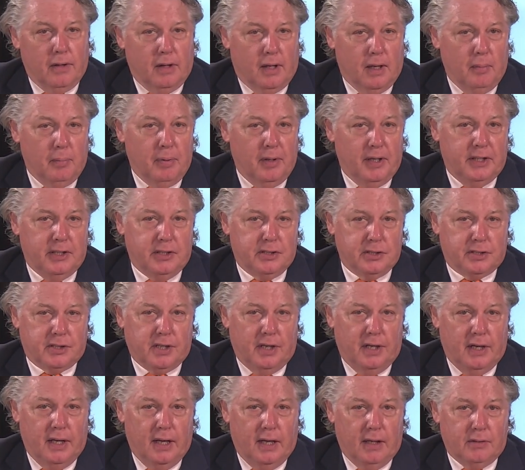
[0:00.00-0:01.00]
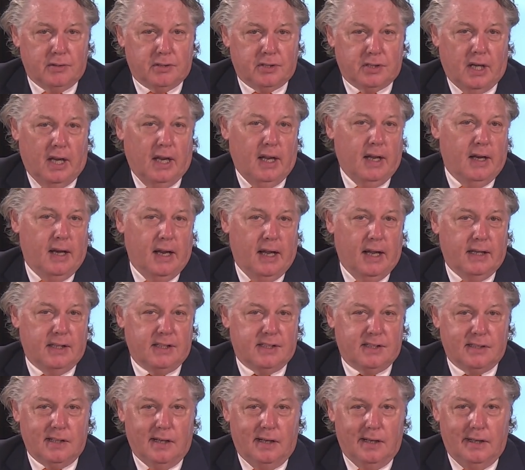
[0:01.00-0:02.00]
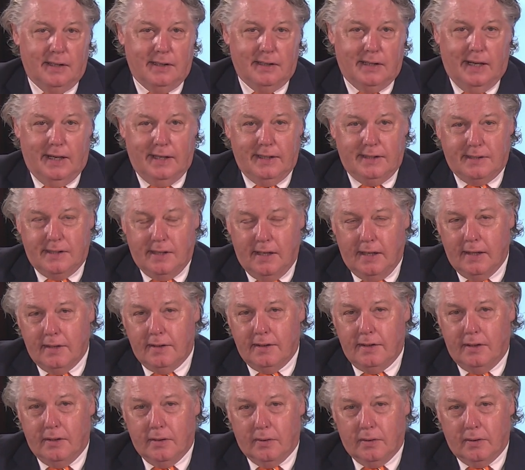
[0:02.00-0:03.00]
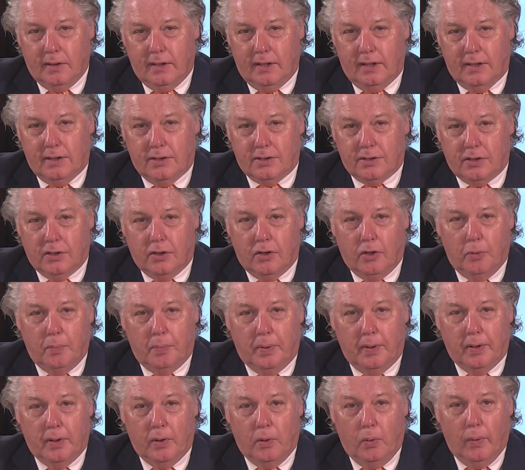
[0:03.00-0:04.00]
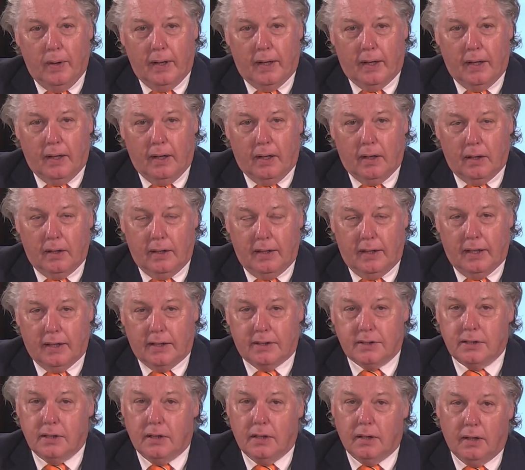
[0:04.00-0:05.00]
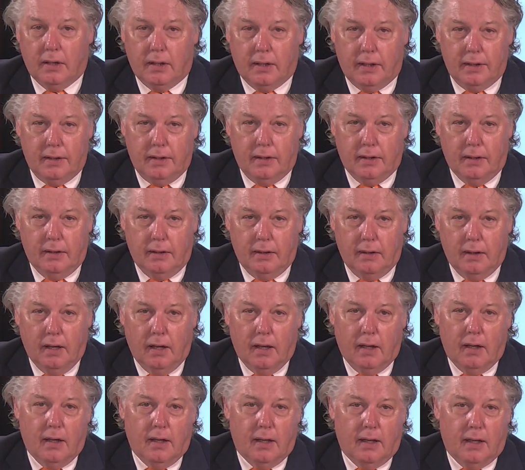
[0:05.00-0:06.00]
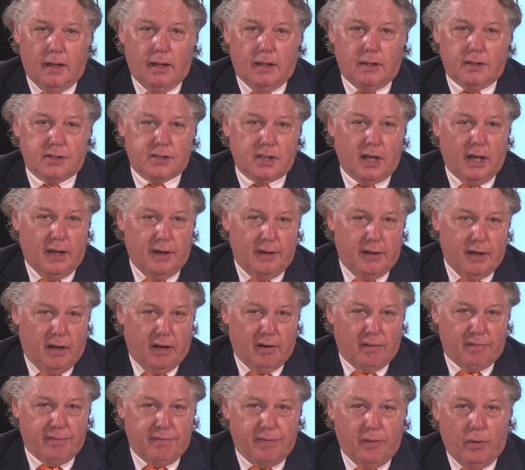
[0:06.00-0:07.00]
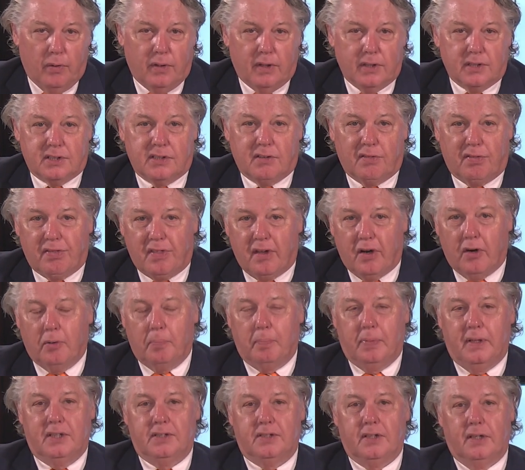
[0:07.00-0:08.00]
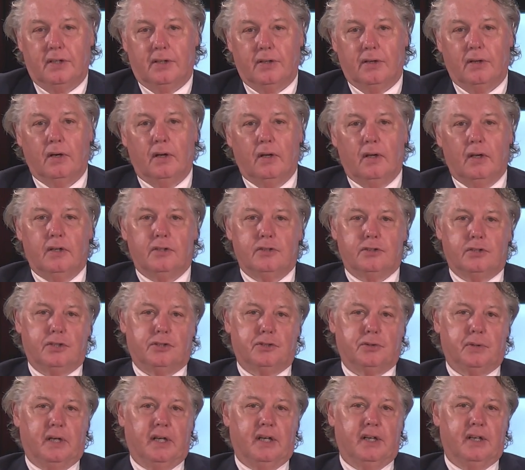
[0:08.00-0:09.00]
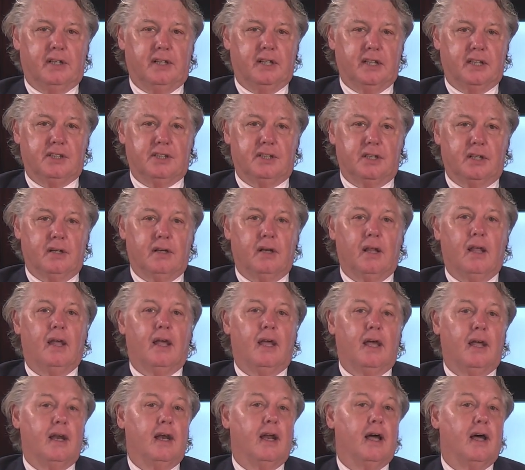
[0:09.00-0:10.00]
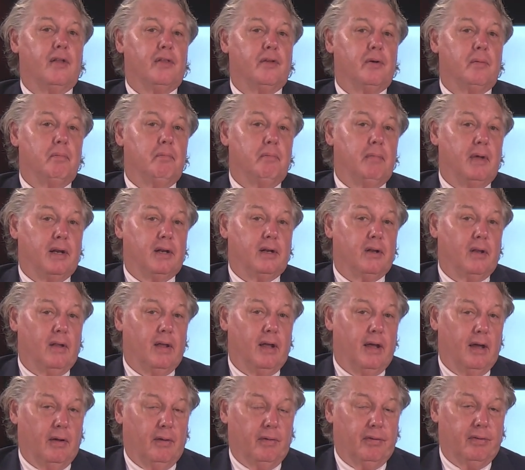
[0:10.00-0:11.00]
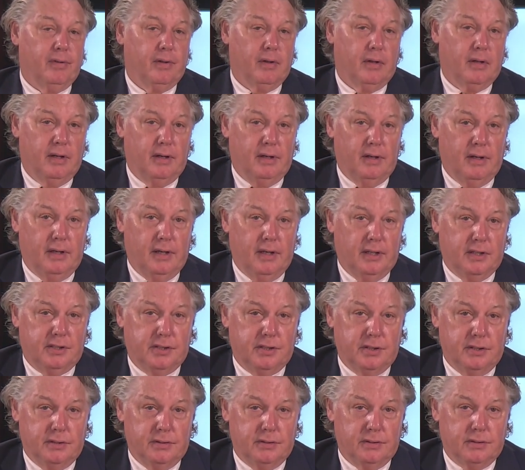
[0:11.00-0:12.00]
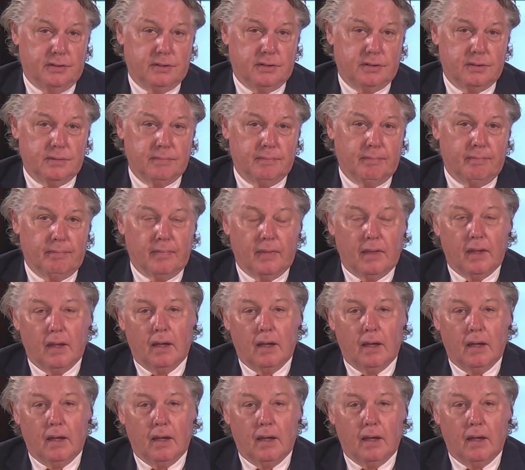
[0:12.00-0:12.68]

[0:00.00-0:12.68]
The company just announced it has signed a 10-year lease to open Awakn Clinics London, a psychedelic-focused therapy center to treat addiction and other mental health conditions.